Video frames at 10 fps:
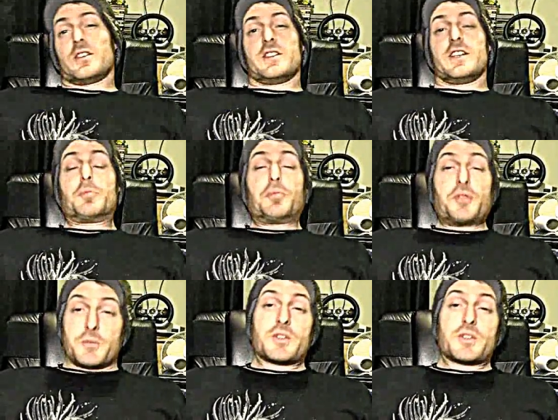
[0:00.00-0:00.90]
so
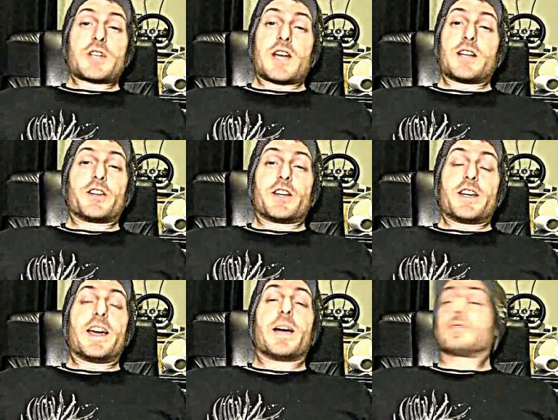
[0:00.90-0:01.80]
you can pretty much
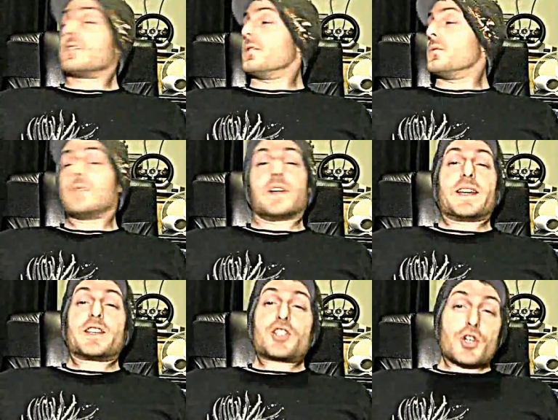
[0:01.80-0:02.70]
tell that it
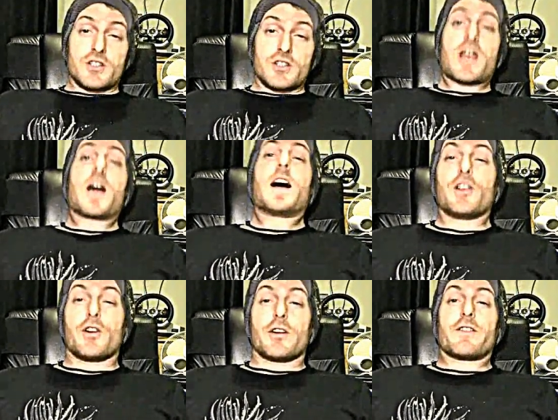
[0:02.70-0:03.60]
absolutely chucks
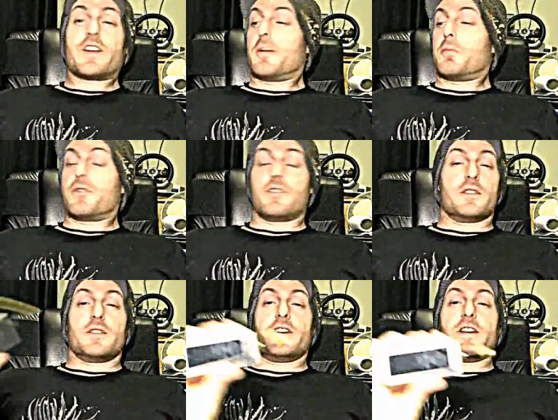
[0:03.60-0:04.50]
out a load of
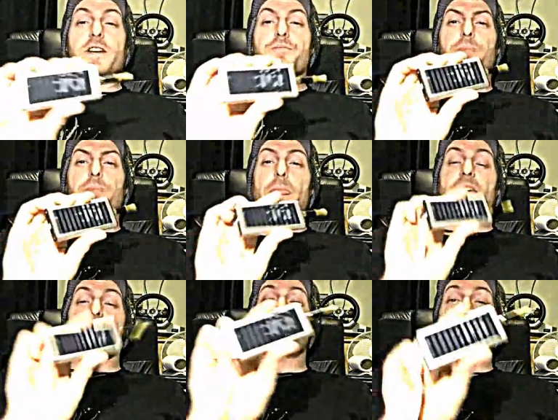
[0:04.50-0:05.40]
vapour, and
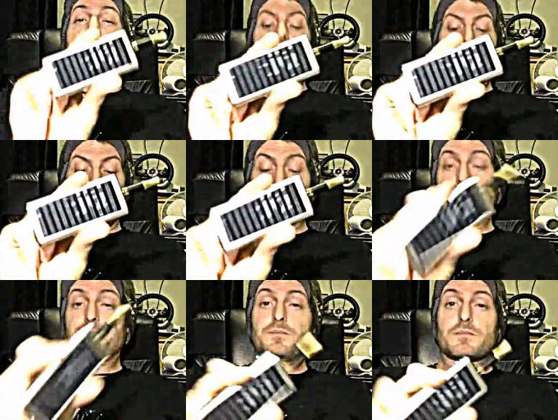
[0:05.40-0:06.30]
um, it's
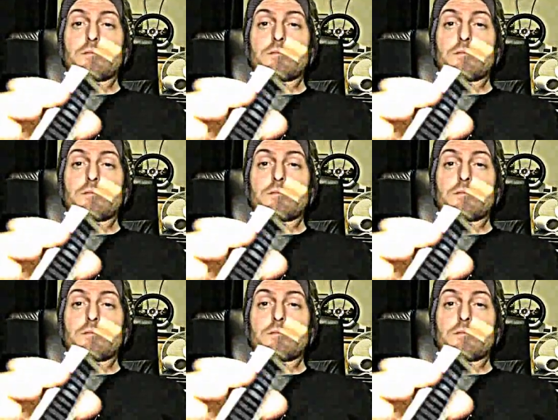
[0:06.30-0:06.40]
tiny.